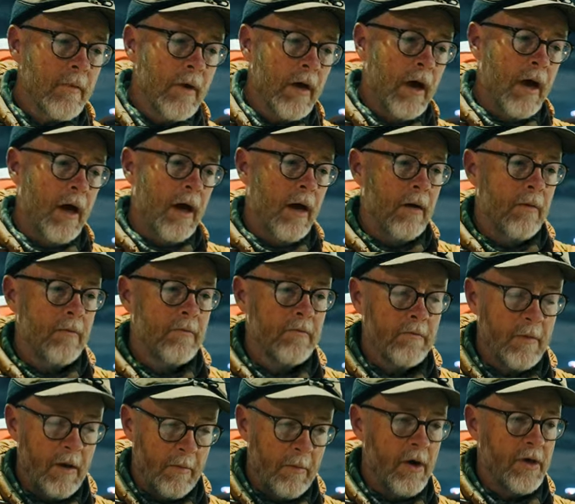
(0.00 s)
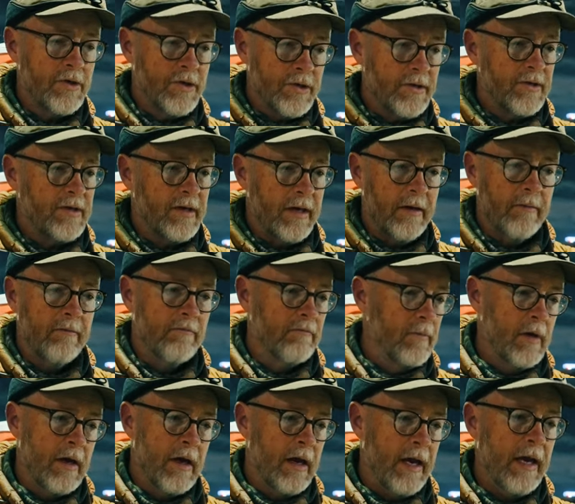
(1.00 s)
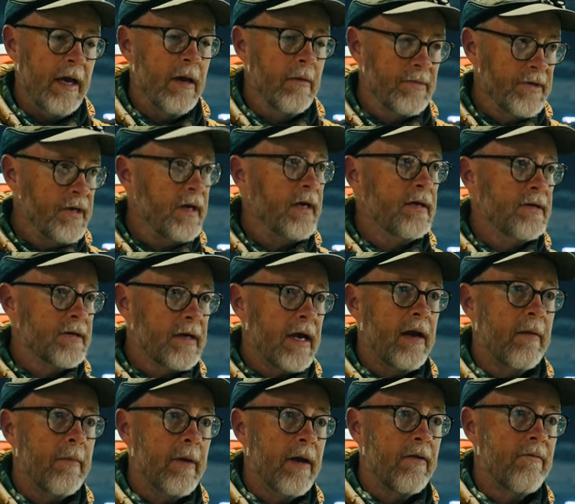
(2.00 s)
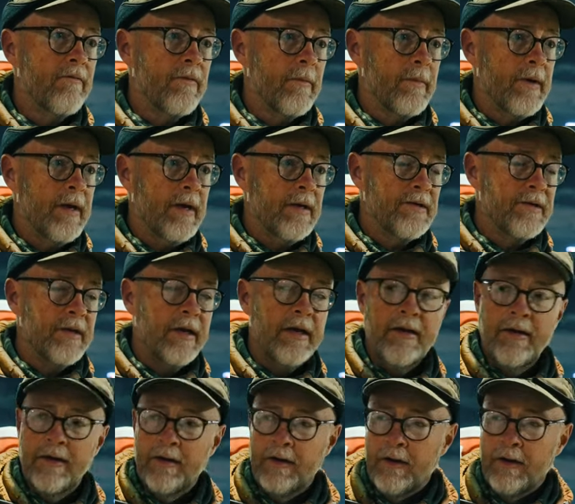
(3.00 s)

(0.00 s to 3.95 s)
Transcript: uh, emergency EMTs came in from Disney